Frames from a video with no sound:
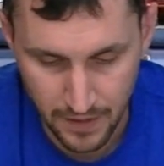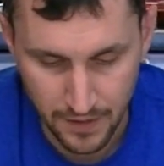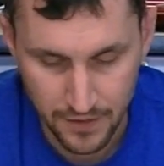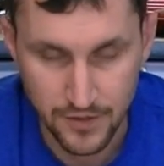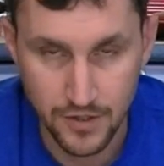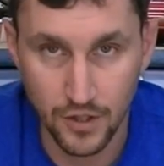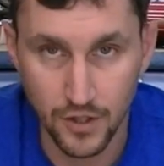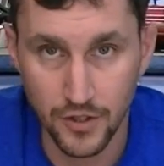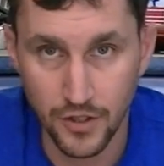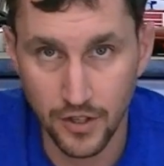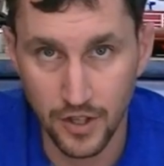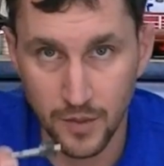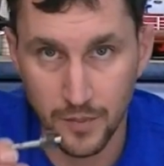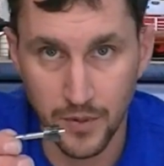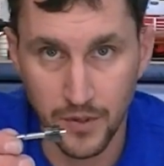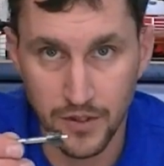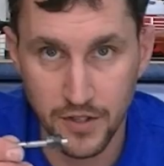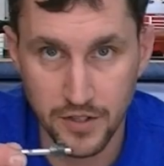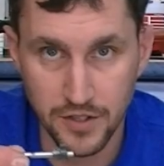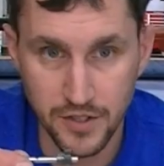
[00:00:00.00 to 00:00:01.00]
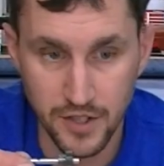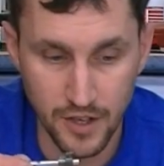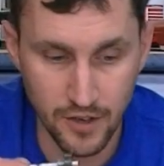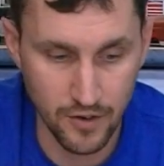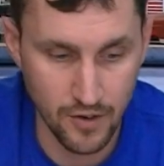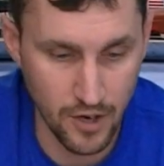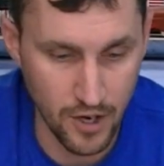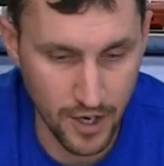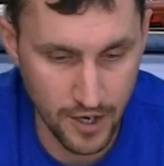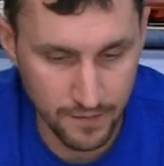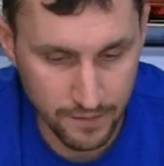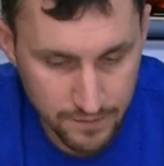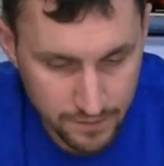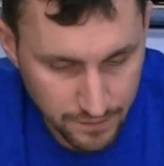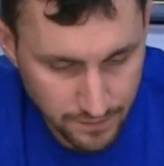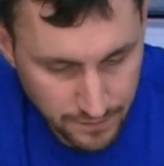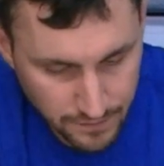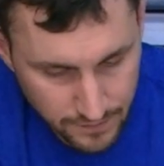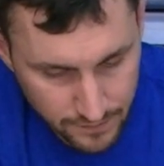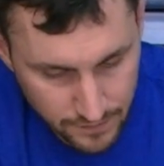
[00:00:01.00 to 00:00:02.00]
So you're going to put this gear on
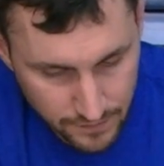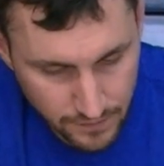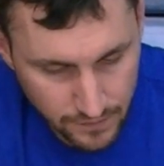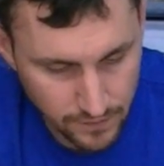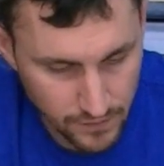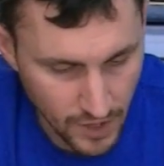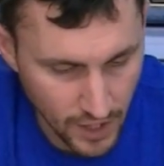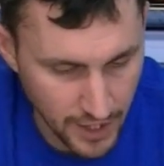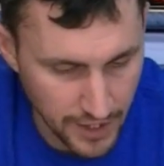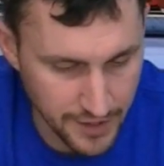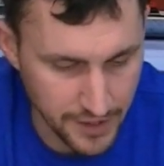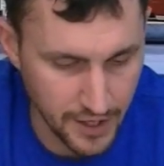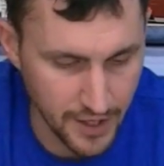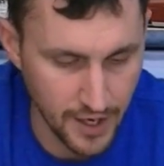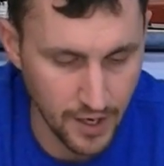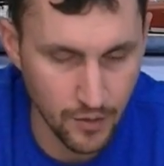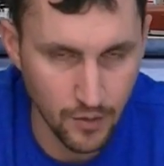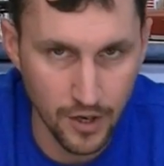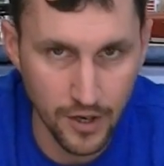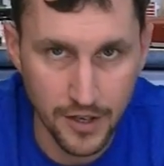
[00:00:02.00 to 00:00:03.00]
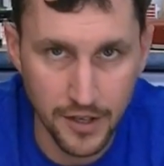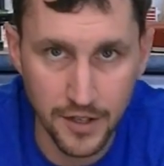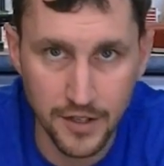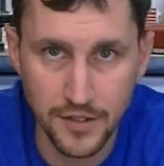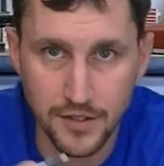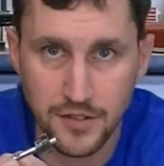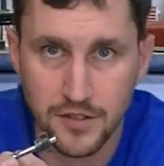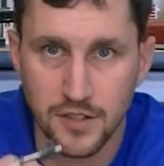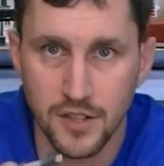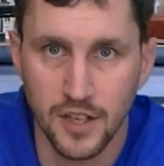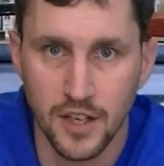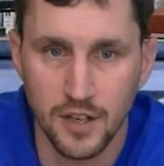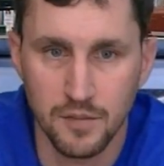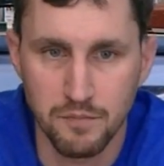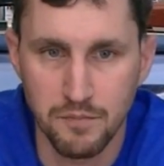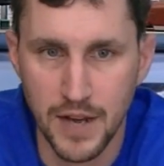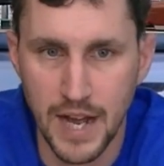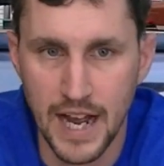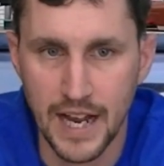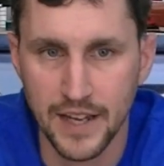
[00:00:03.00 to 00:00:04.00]
and then I want you to stick it
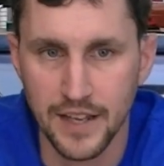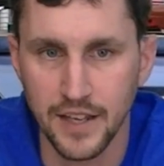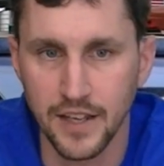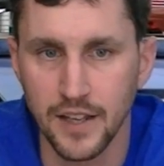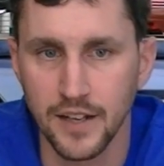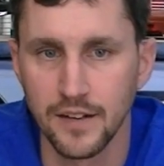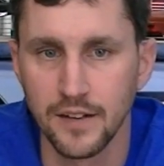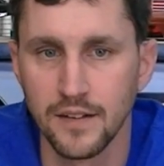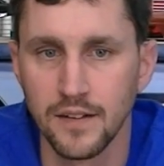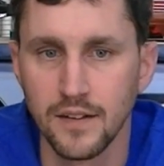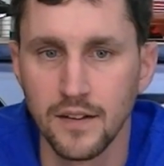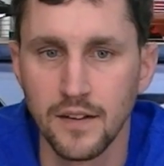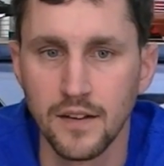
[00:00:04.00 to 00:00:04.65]
back in